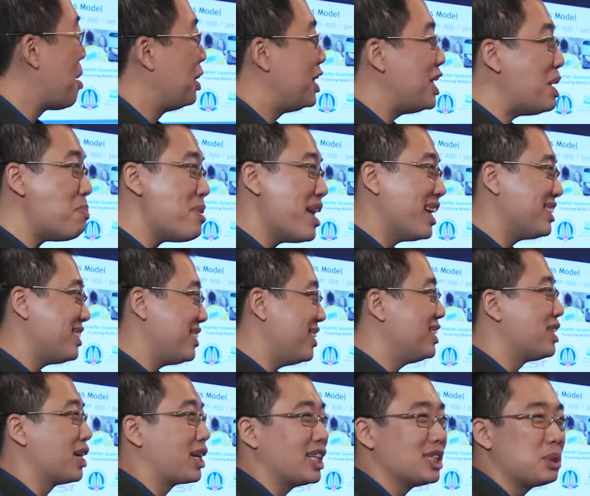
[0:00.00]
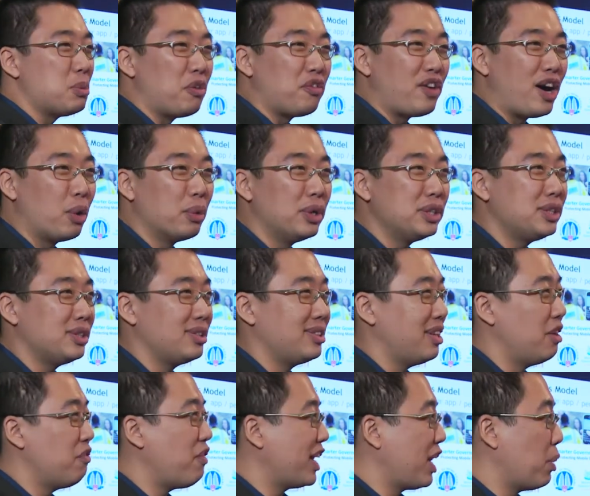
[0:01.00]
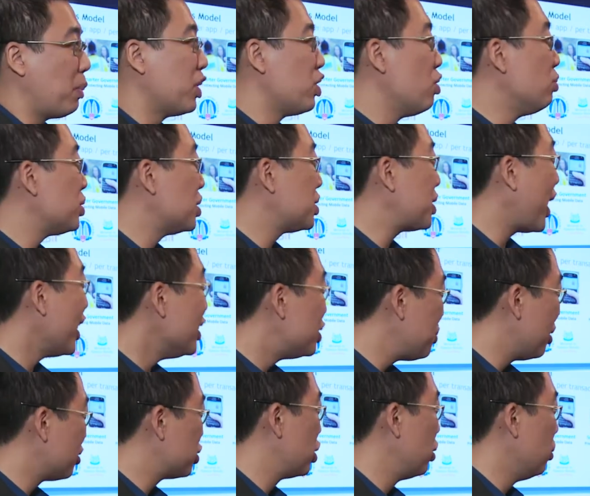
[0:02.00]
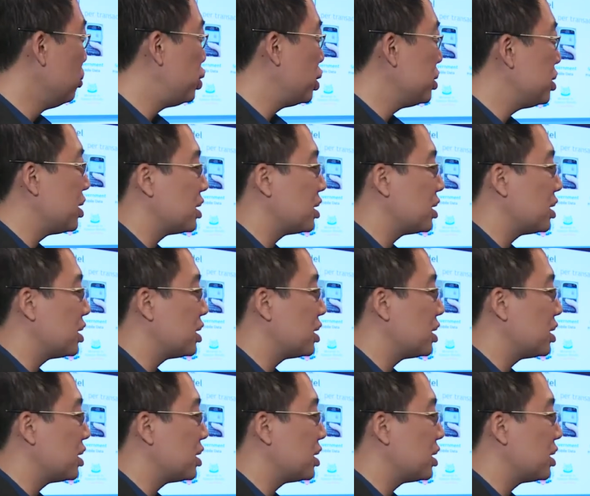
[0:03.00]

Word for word: DBS is a customer of ours. In fact, they want to use an entire suite of solutions.